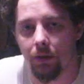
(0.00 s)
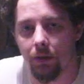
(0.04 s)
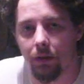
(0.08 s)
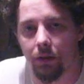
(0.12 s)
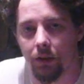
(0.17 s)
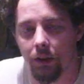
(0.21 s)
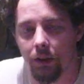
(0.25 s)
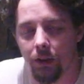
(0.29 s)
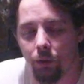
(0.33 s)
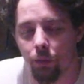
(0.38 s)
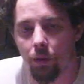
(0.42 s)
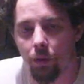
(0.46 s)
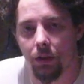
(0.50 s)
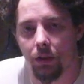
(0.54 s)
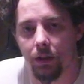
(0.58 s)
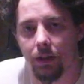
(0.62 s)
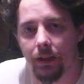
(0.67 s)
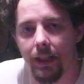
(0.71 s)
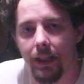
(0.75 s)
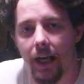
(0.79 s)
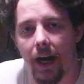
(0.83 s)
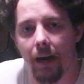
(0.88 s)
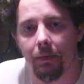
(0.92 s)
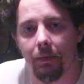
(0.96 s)
you want the
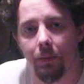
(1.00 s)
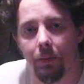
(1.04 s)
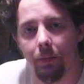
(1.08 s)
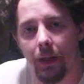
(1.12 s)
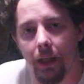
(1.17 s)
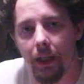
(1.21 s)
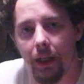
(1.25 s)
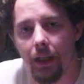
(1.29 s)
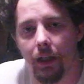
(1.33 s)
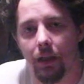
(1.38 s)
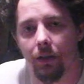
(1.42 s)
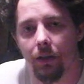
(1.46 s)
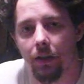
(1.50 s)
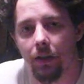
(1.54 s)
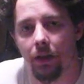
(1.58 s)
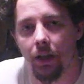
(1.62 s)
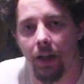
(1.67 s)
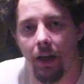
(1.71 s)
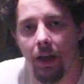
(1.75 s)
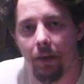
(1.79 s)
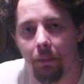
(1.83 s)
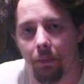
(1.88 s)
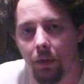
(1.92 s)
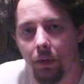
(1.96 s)
top to be a
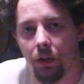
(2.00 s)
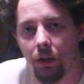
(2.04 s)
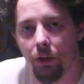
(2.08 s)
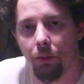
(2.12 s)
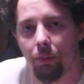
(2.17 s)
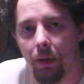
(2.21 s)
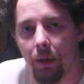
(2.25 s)
little